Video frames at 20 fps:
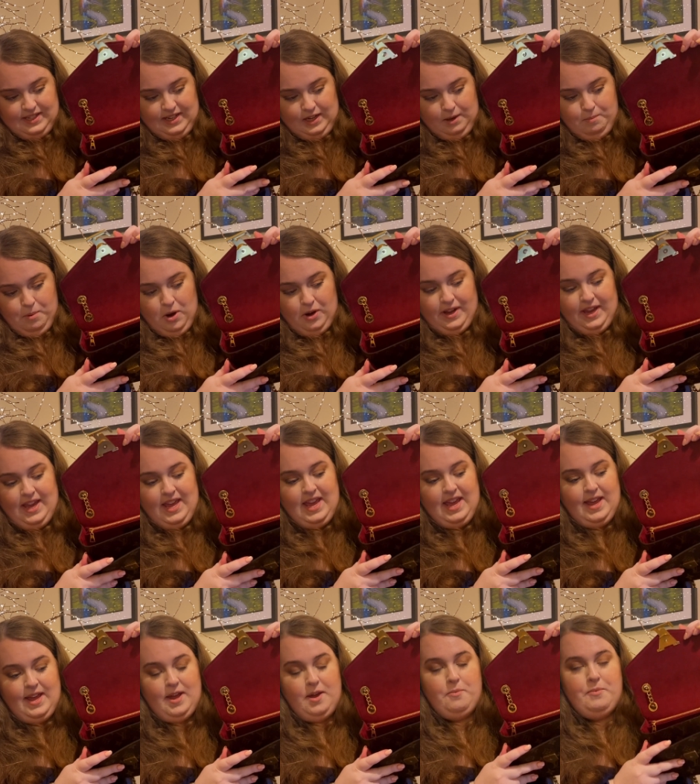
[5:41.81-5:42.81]
little pocket
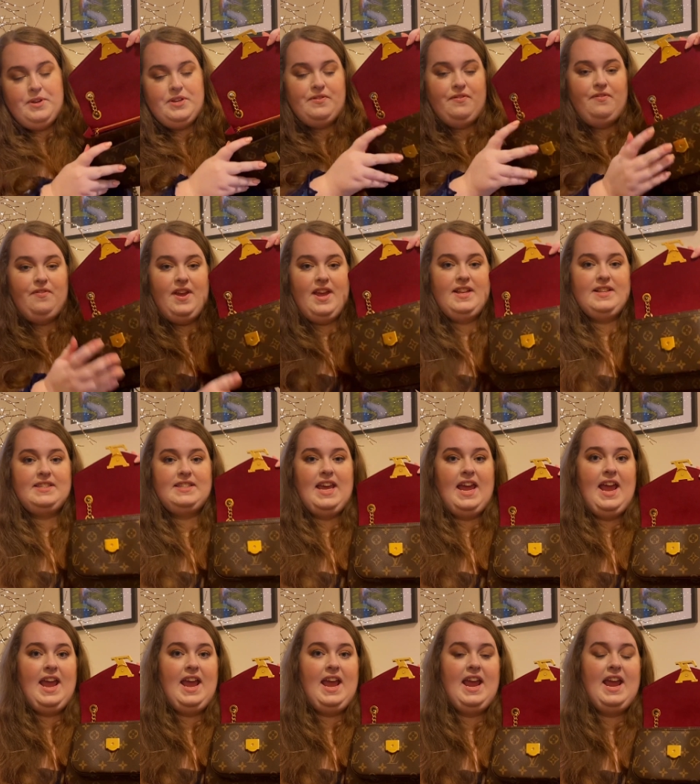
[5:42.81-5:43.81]
here, which fits
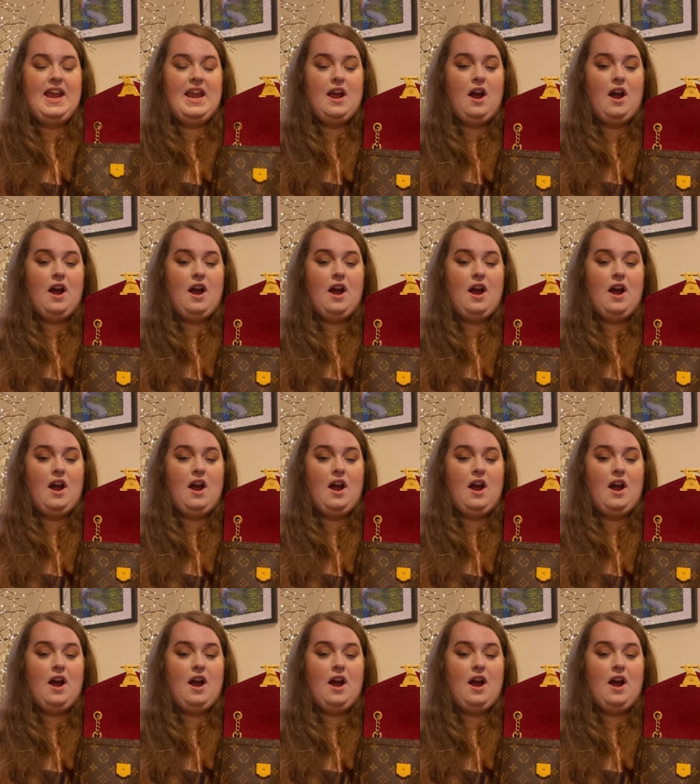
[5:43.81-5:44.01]
a